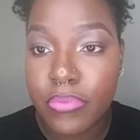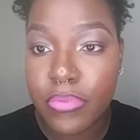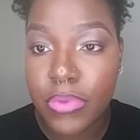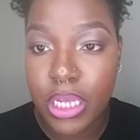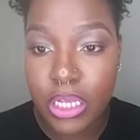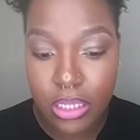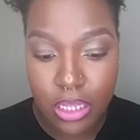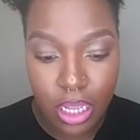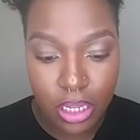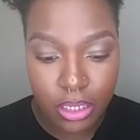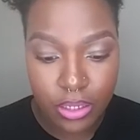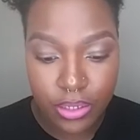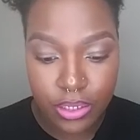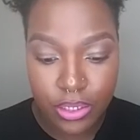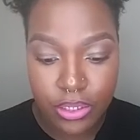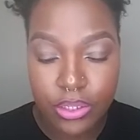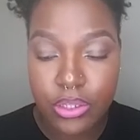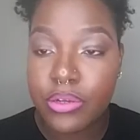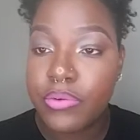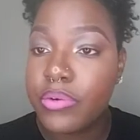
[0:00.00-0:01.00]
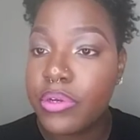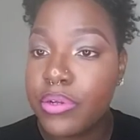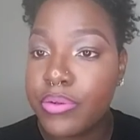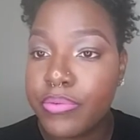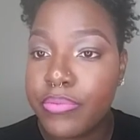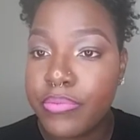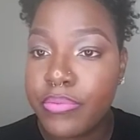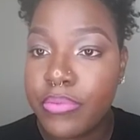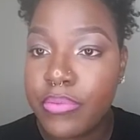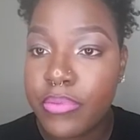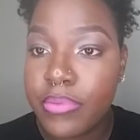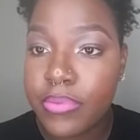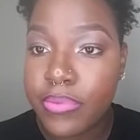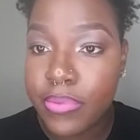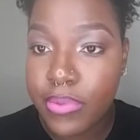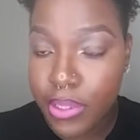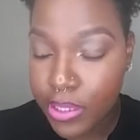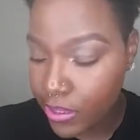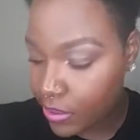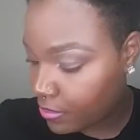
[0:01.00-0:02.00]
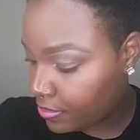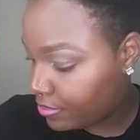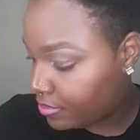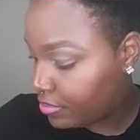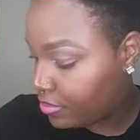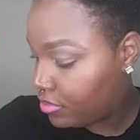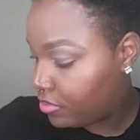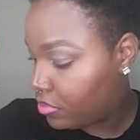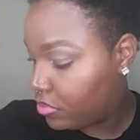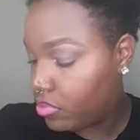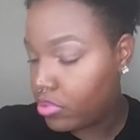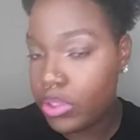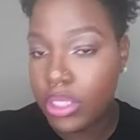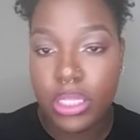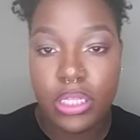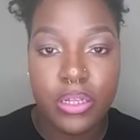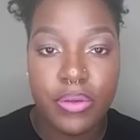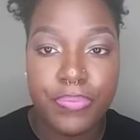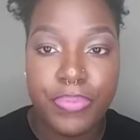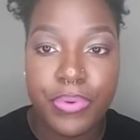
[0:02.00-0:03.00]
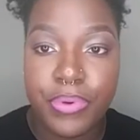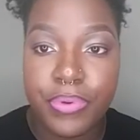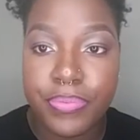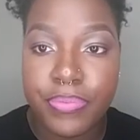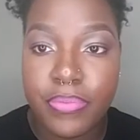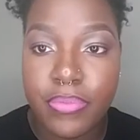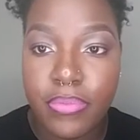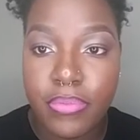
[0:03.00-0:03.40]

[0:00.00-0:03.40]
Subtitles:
That's all it is to it. Really simple.